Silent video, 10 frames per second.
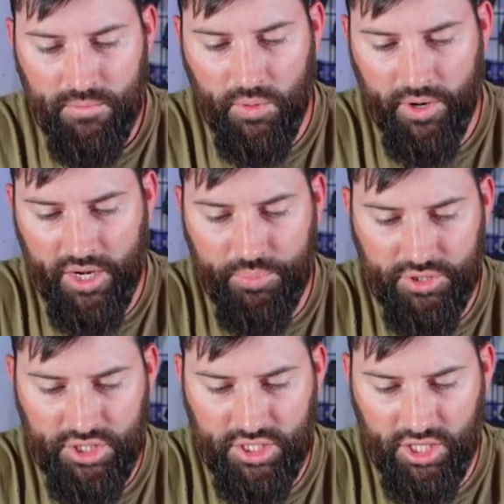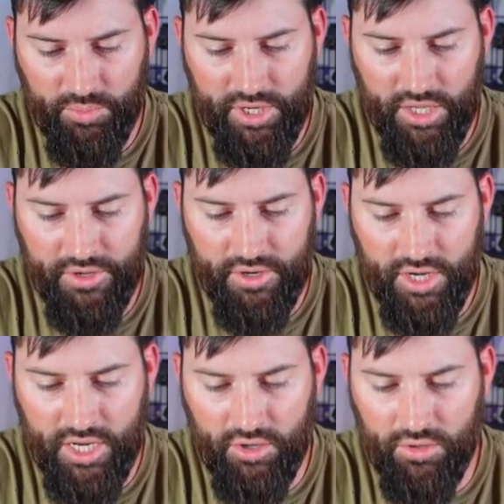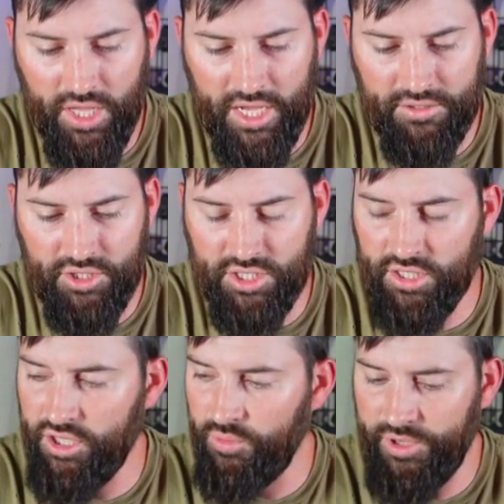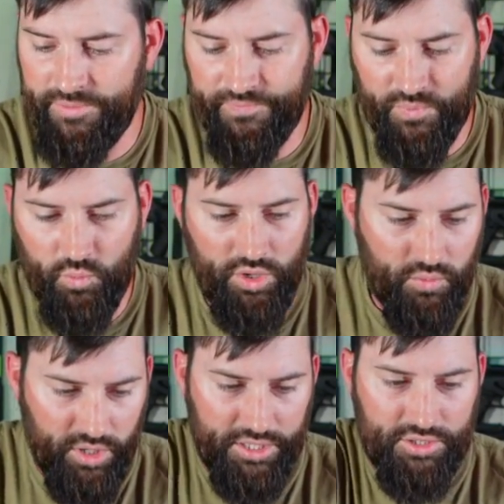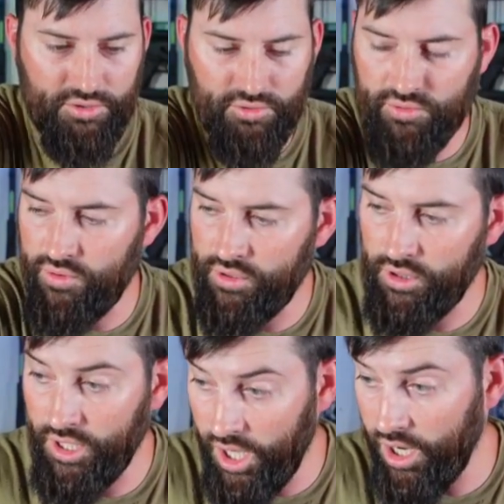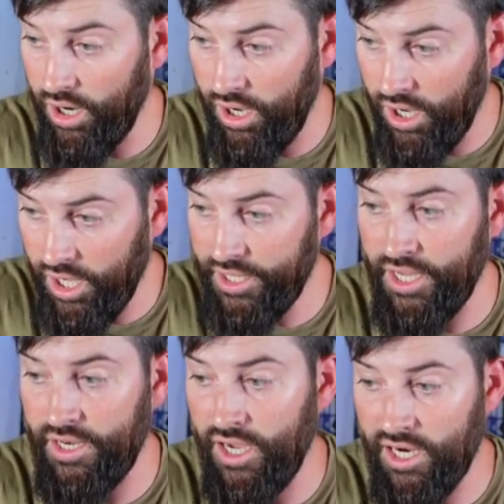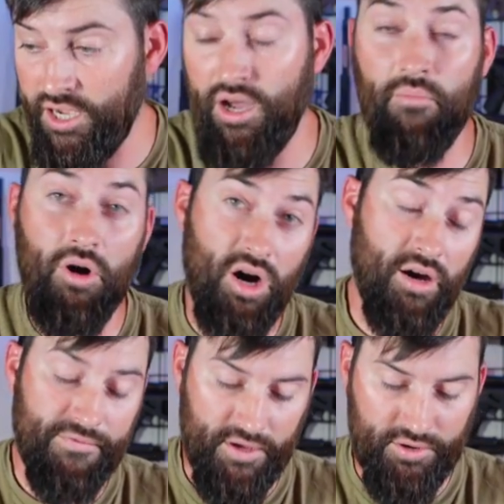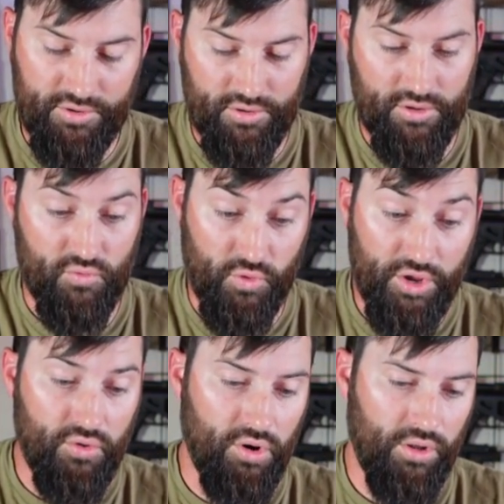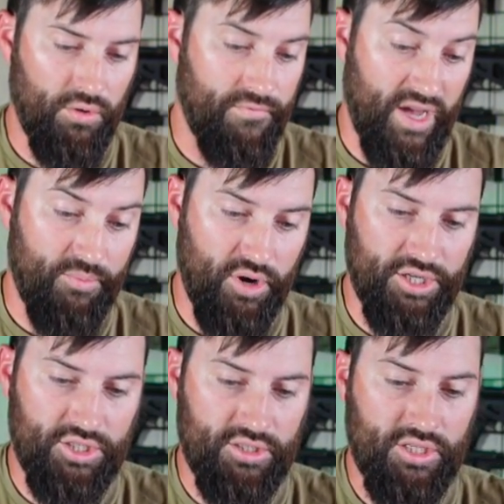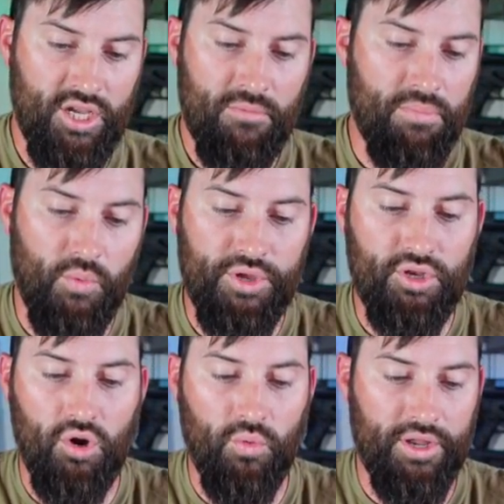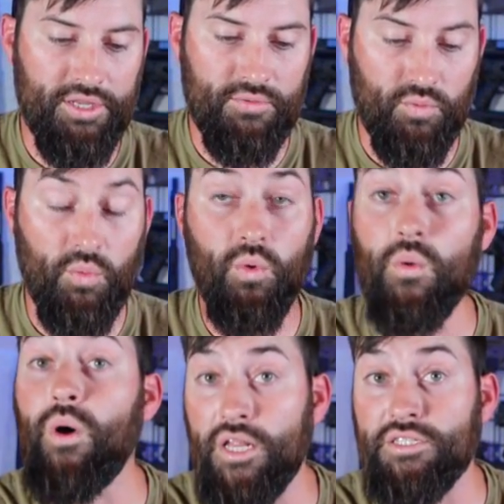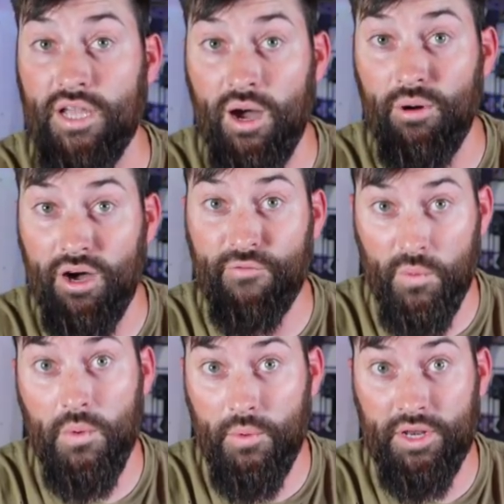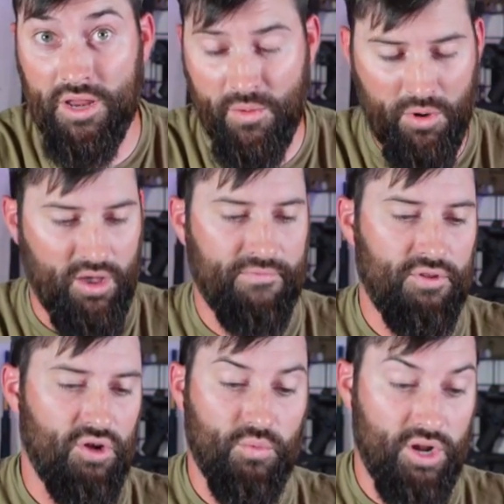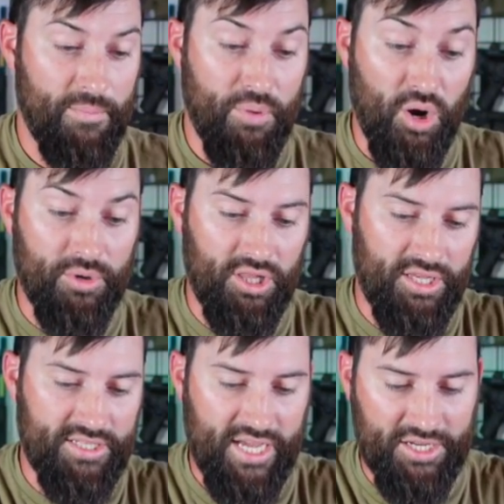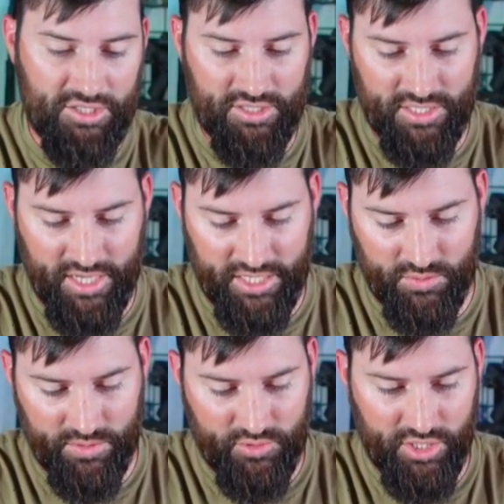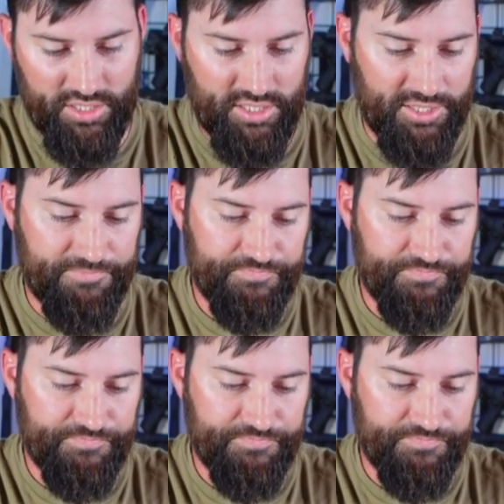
But we're going to put just a little bit on there. Not a whole lot, just a little bit. We want it to lock on and not come off under recoil or vibrations, but we don't want it, we, we want it to come off when we want it to come off. You know, we're not permanently attaching this guy is what I'm trying to say.